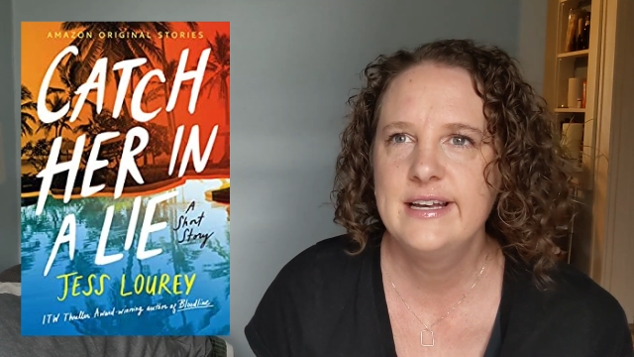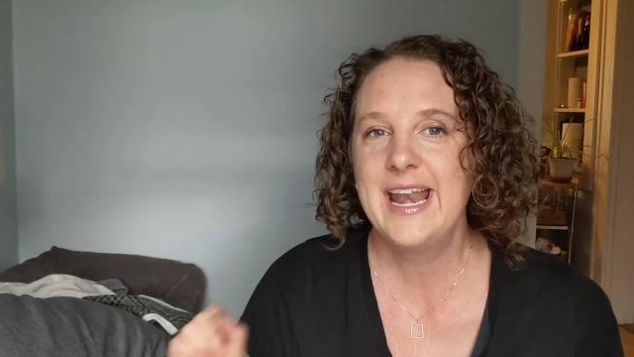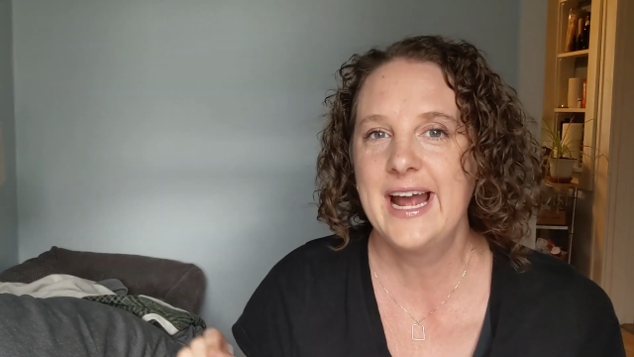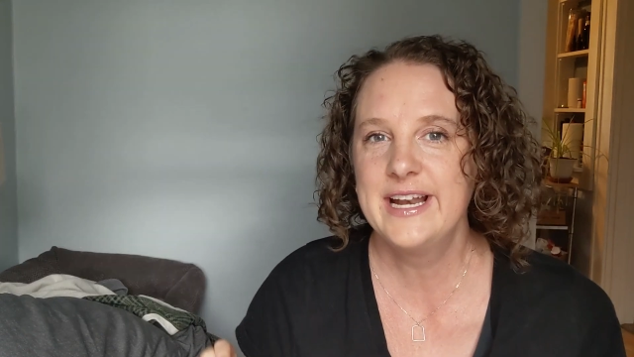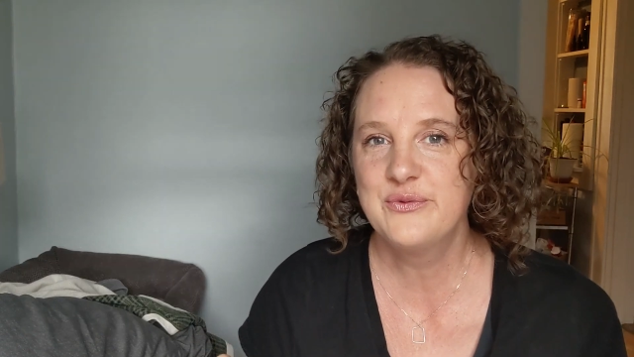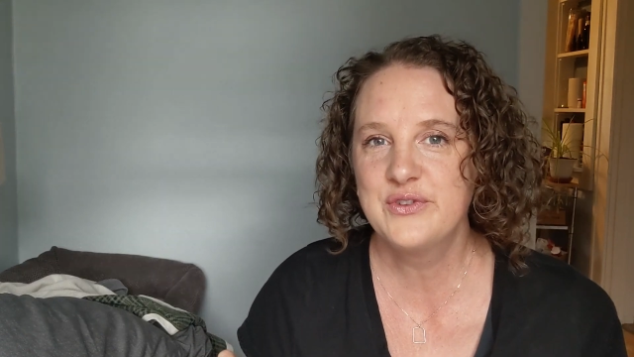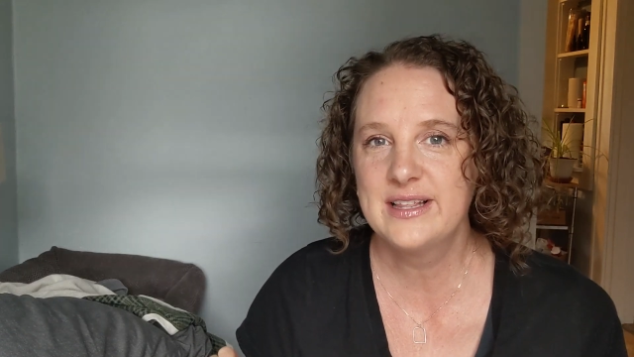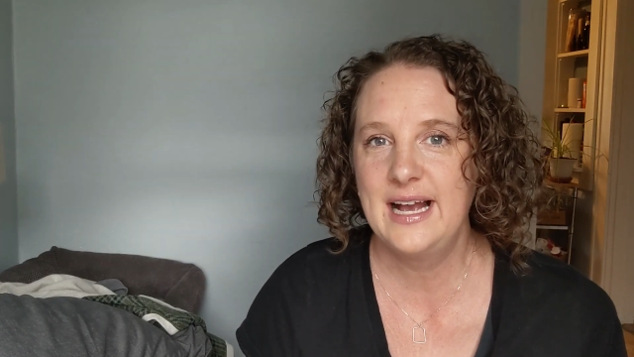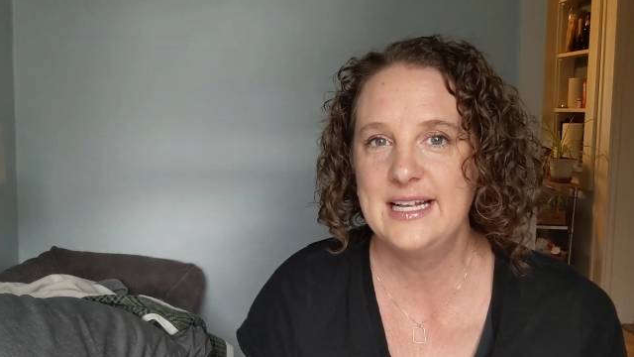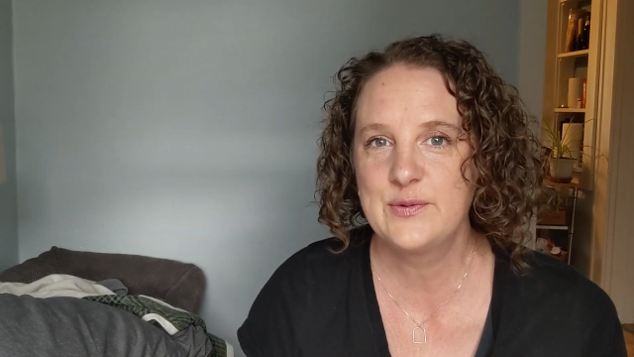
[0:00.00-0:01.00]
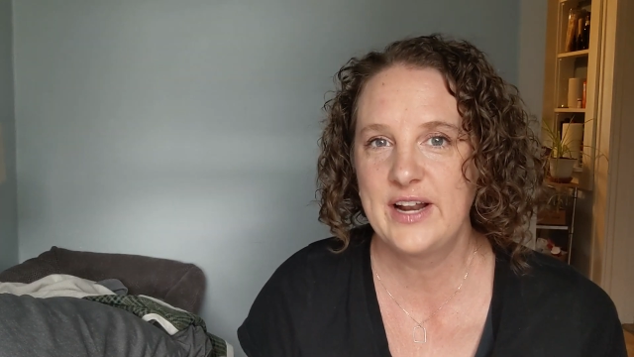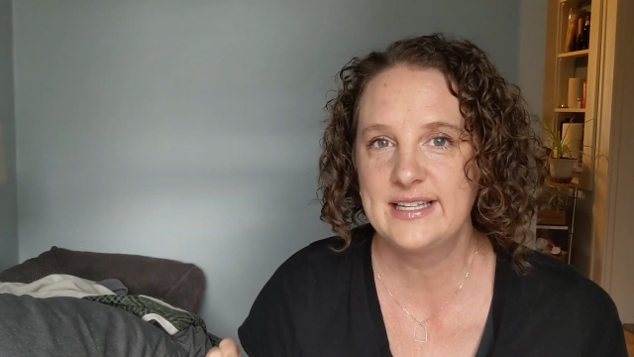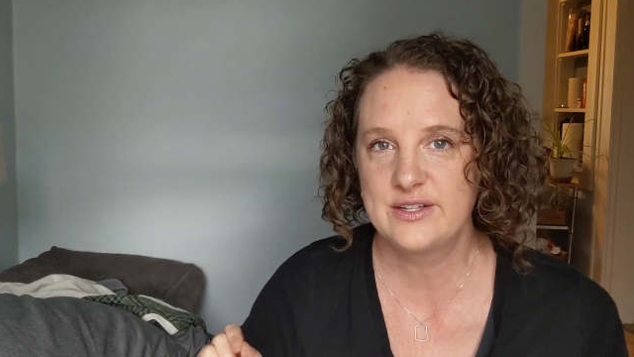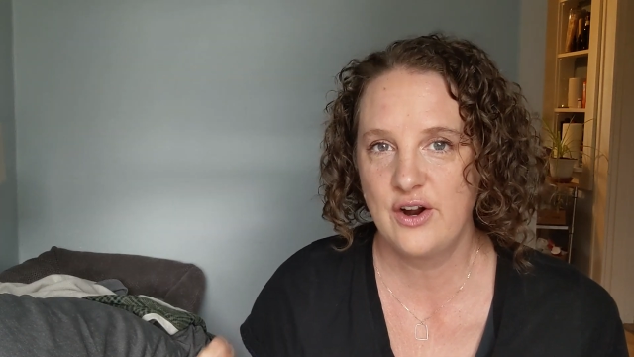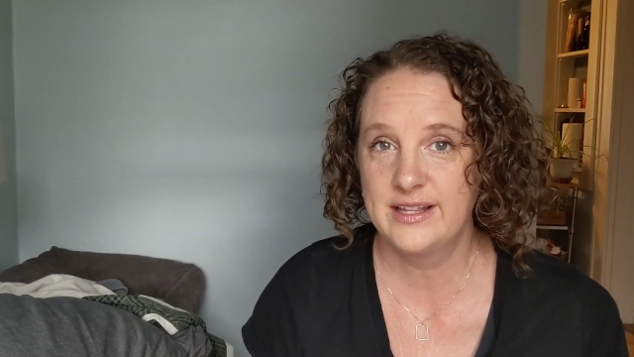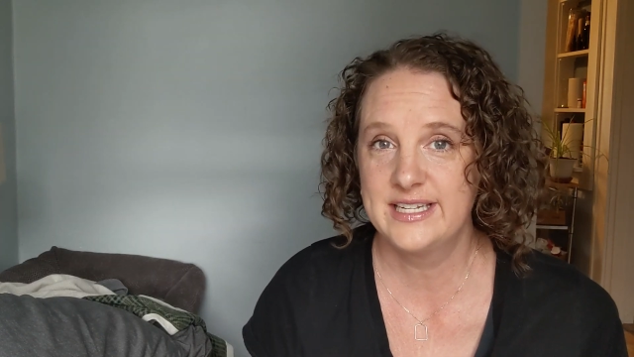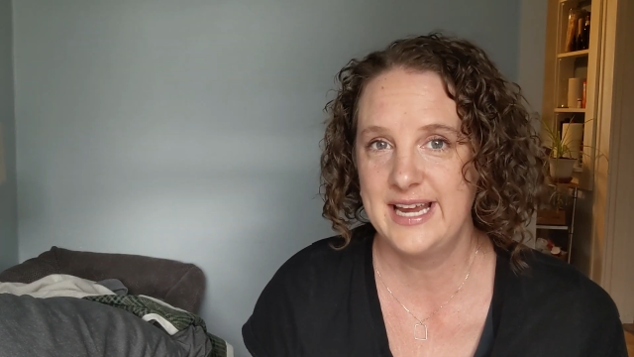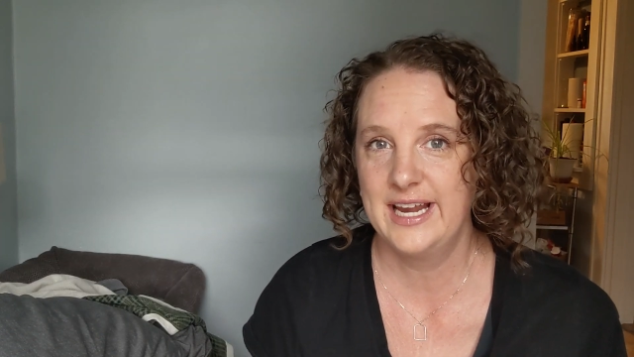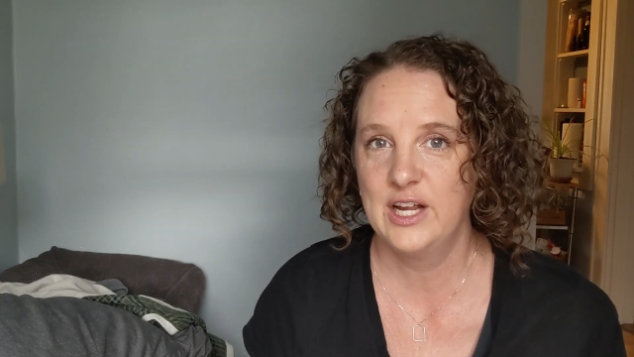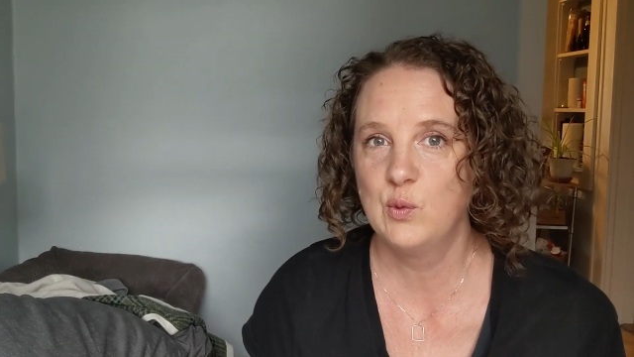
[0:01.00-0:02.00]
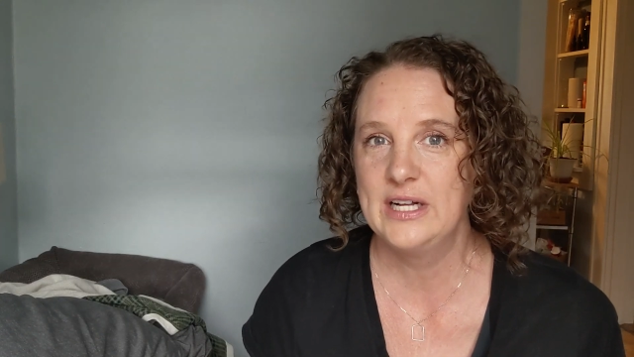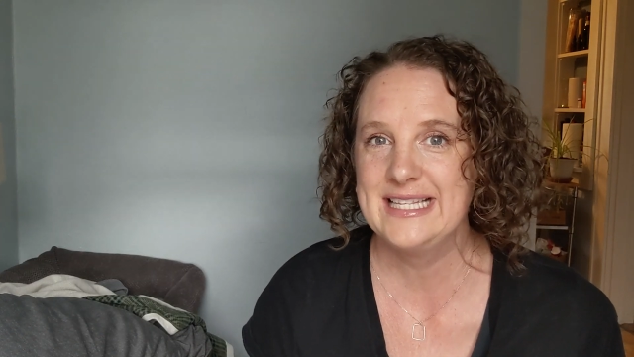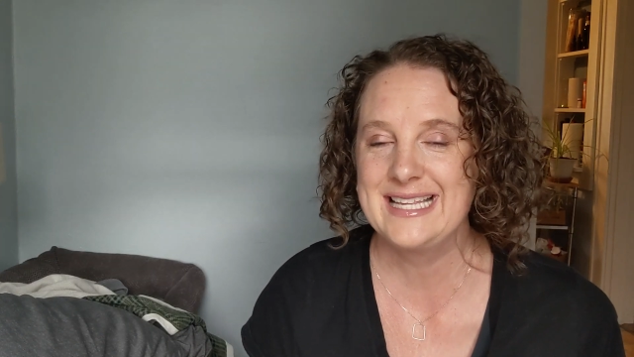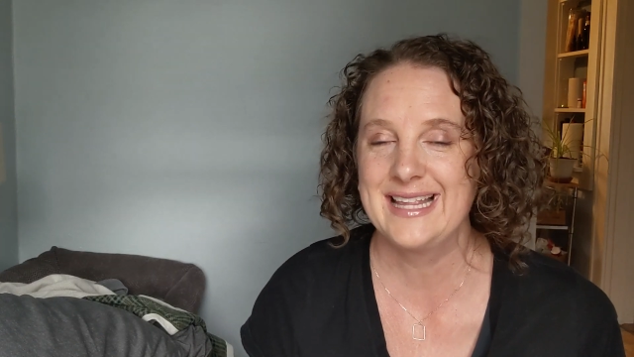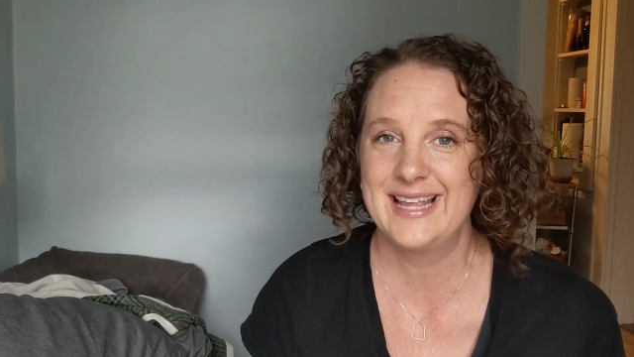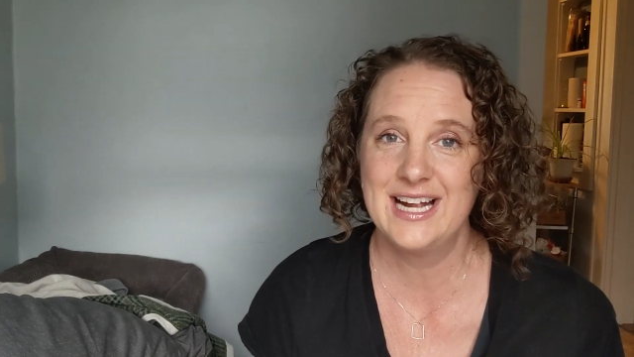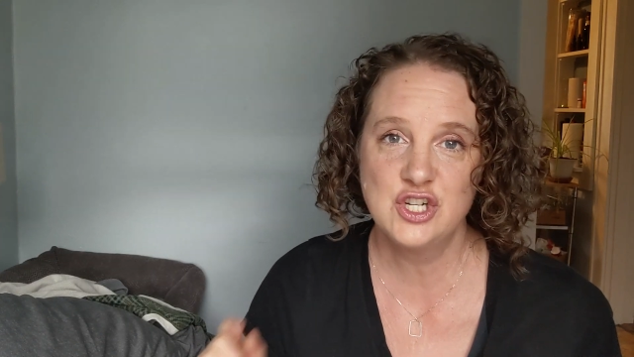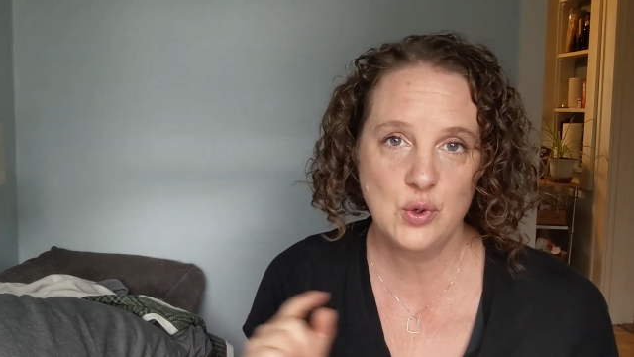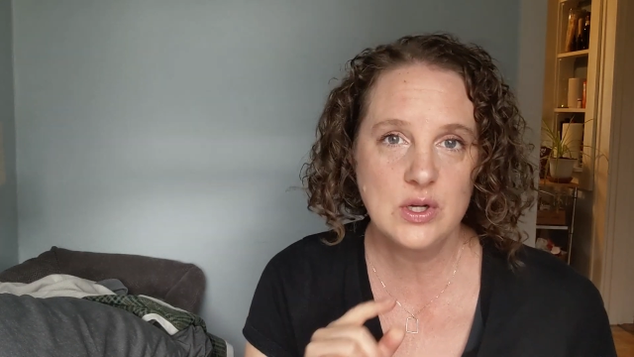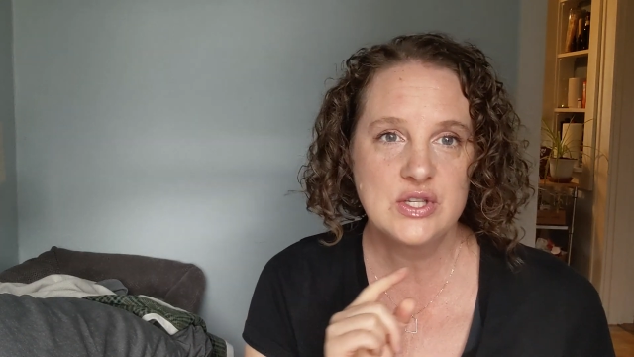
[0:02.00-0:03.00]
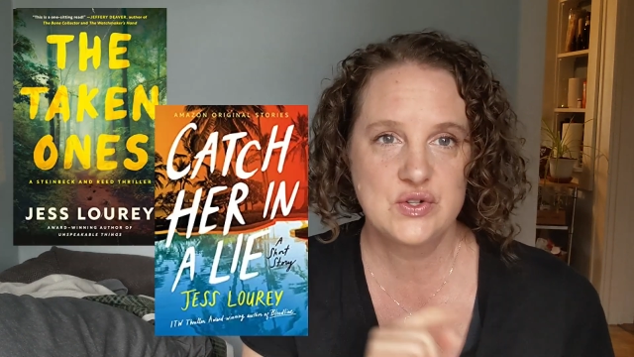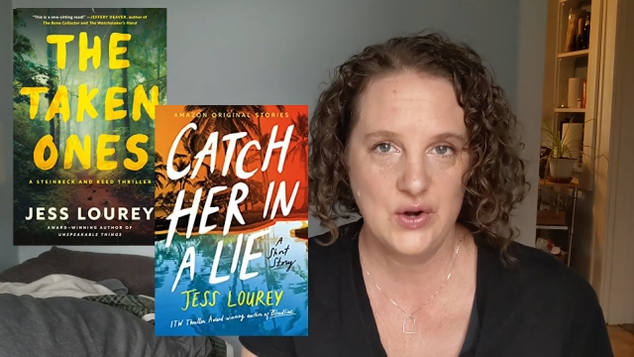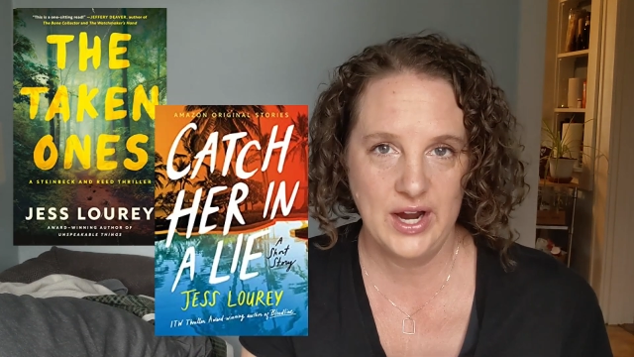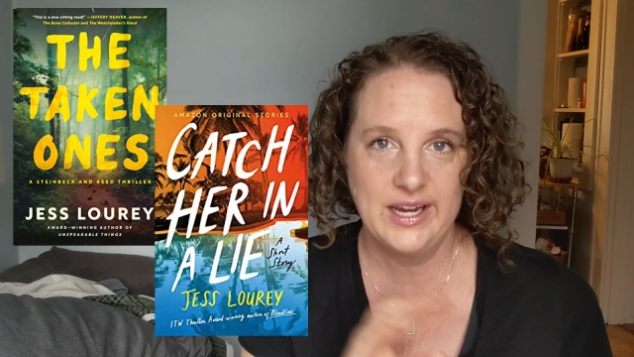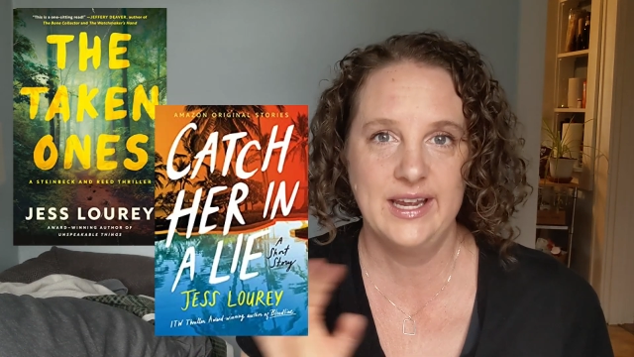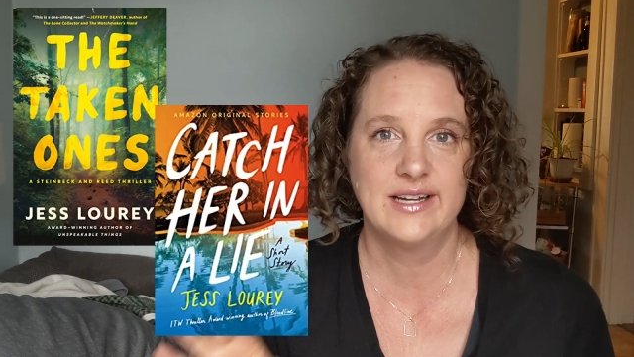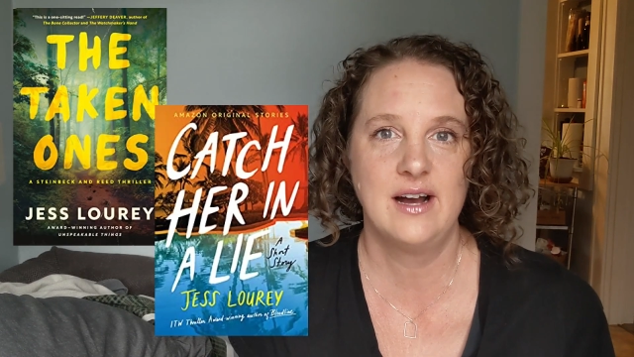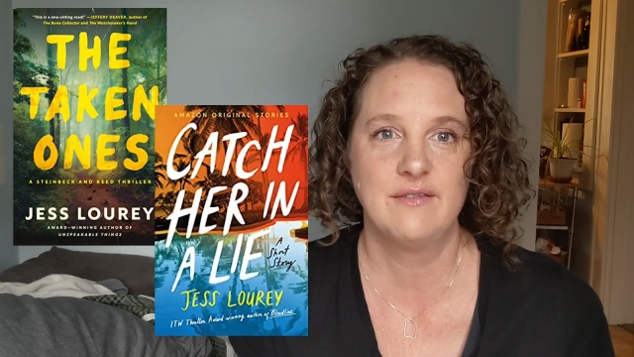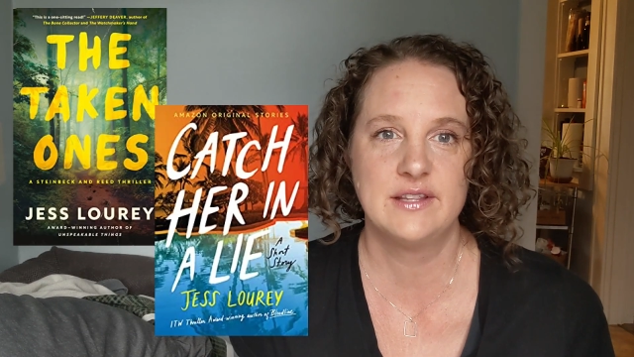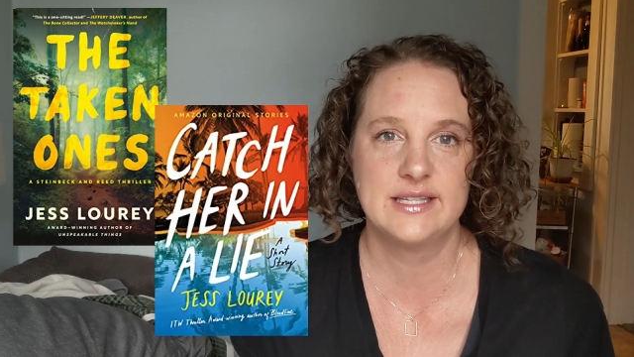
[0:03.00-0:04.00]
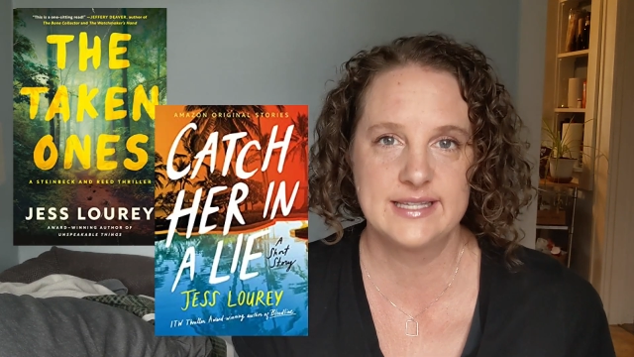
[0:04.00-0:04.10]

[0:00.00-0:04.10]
And I didn't realize when I started the Taken ones that that short story kicked off this